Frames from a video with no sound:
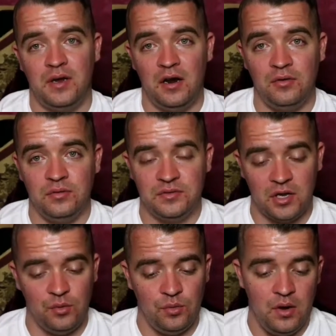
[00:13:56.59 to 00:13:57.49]
You know,
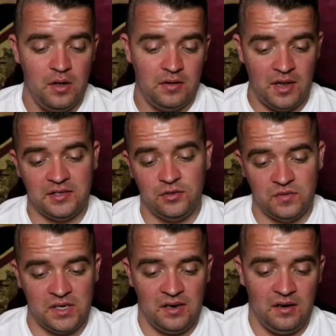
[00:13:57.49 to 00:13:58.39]
so that's
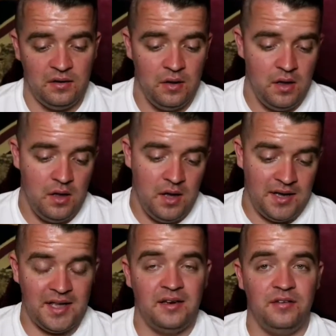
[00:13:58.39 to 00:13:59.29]
obviously,
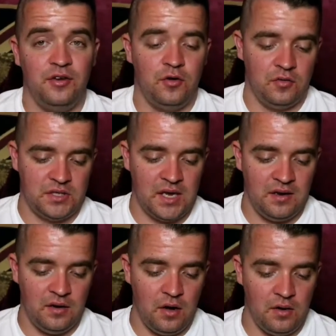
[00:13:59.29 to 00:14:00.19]
again, you could
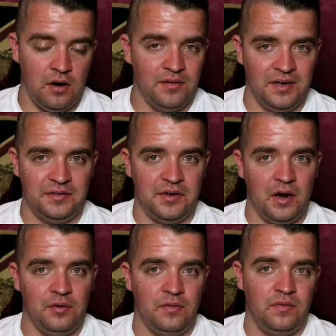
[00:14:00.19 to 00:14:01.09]
say, oh, like, you
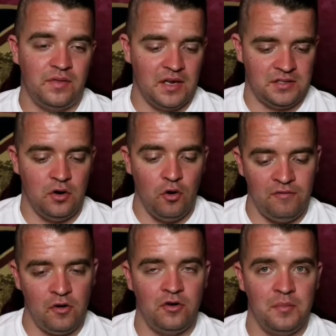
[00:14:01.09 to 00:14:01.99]
know, there's a lot
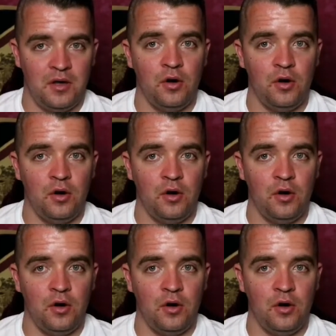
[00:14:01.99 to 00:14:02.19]
of volume of